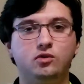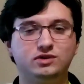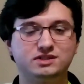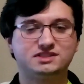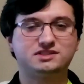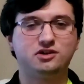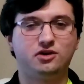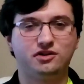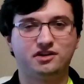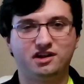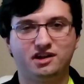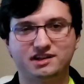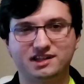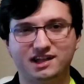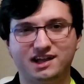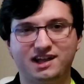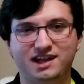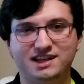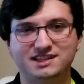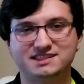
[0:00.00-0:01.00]
What's going on,
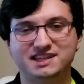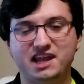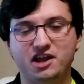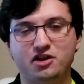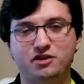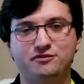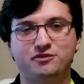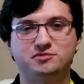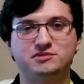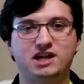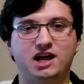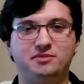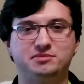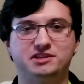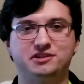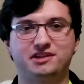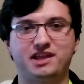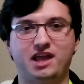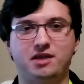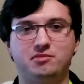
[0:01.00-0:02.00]
guys? Aaron from Top
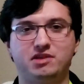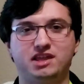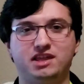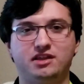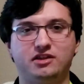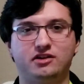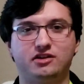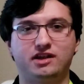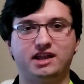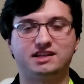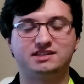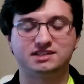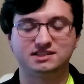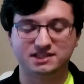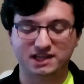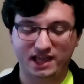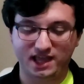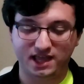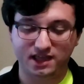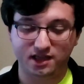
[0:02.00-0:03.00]
Tier Gaming here, and
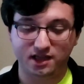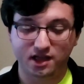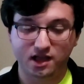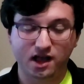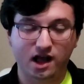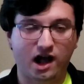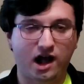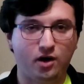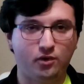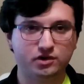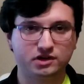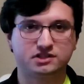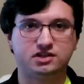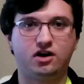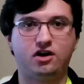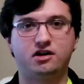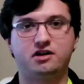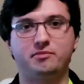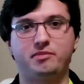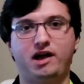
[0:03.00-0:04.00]
today I want to
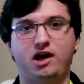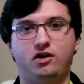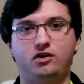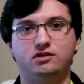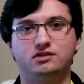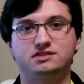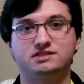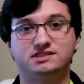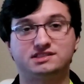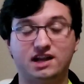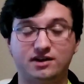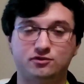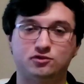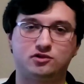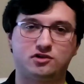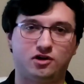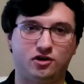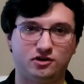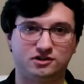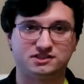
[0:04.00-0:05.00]
talk about
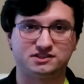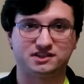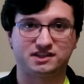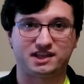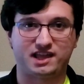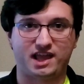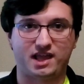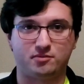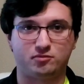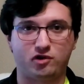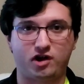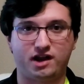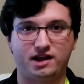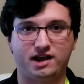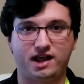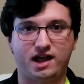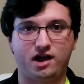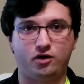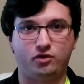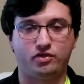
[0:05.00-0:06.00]
several cards in the game right
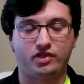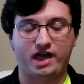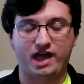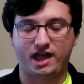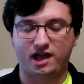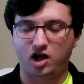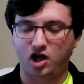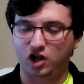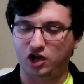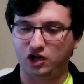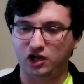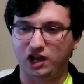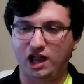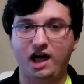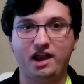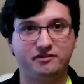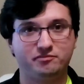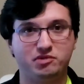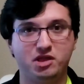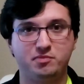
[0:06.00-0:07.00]
now that a
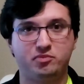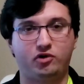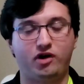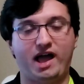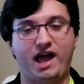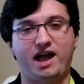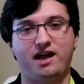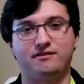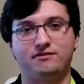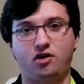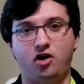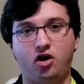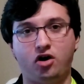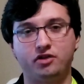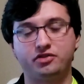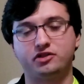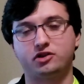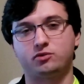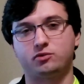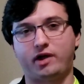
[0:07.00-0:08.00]
lot of people have
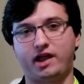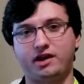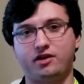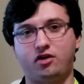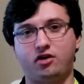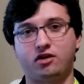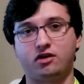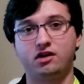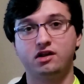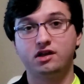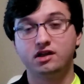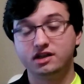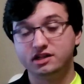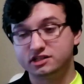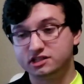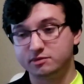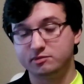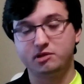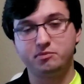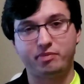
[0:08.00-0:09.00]
on their radar
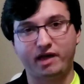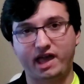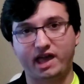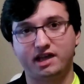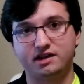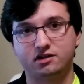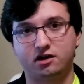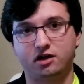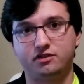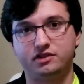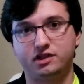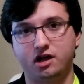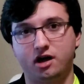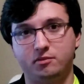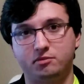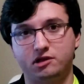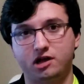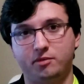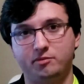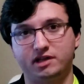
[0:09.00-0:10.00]
to be banned on the
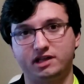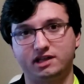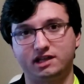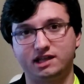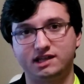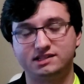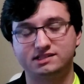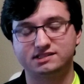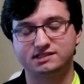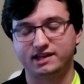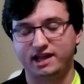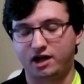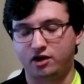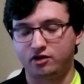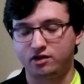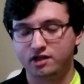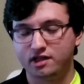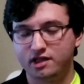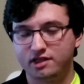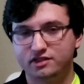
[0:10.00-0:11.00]
upcoming list.
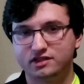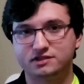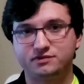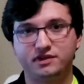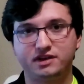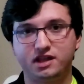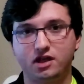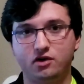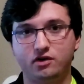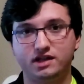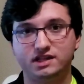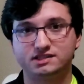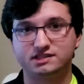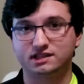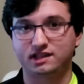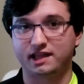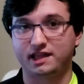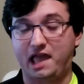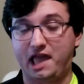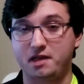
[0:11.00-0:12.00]
Now, this video
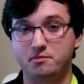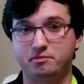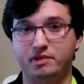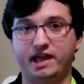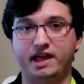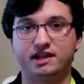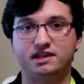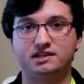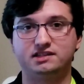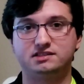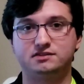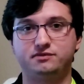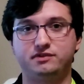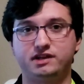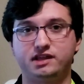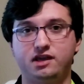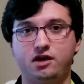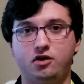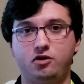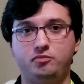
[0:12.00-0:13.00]
isn't like a ban list
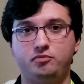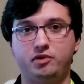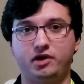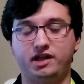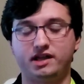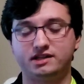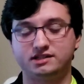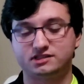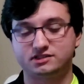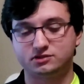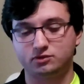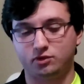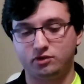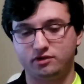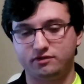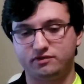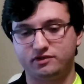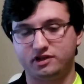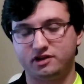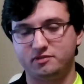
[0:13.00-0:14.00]
video, but it's
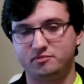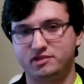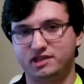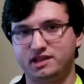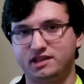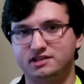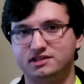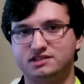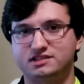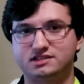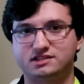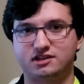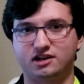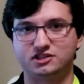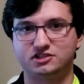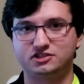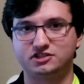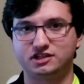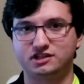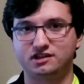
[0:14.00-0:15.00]
sort of going to be a
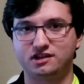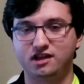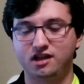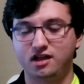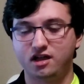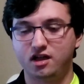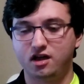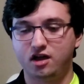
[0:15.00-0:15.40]
discussion